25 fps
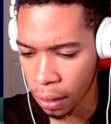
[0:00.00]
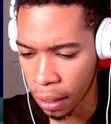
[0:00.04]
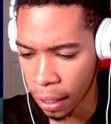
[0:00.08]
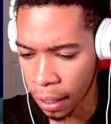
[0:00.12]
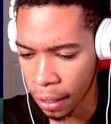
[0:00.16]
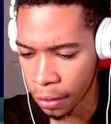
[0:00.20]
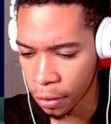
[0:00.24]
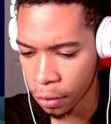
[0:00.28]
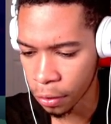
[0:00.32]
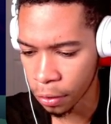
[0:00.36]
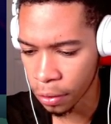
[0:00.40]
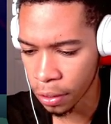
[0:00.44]

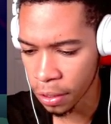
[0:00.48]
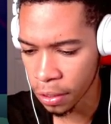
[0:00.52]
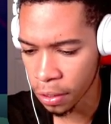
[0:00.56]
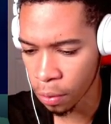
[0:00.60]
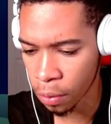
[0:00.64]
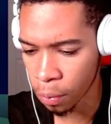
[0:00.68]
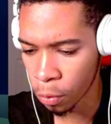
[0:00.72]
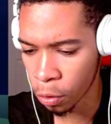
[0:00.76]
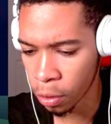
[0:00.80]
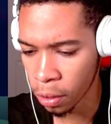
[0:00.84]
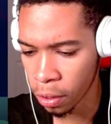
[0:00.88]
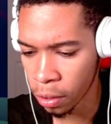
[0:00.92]
I know these are
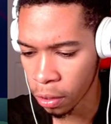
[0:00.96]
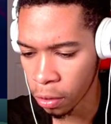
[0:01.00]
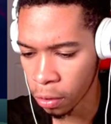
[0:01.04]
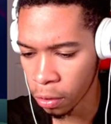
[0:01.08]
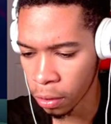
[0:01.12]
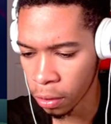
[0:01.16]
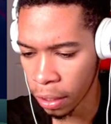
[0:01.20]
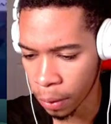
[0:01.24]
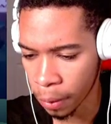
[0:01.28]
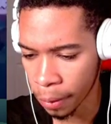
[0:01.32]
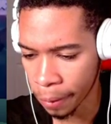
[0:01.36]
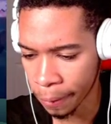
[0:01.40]
more
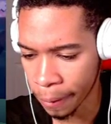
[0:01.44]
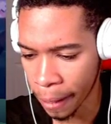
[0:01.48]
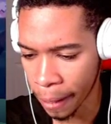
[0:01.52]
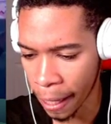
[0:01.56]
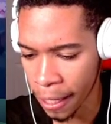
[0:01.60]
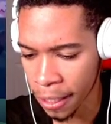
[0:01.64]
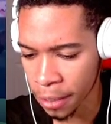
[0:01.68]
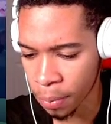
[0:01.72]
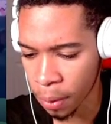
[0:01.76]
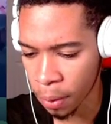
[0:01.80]
low-level guys,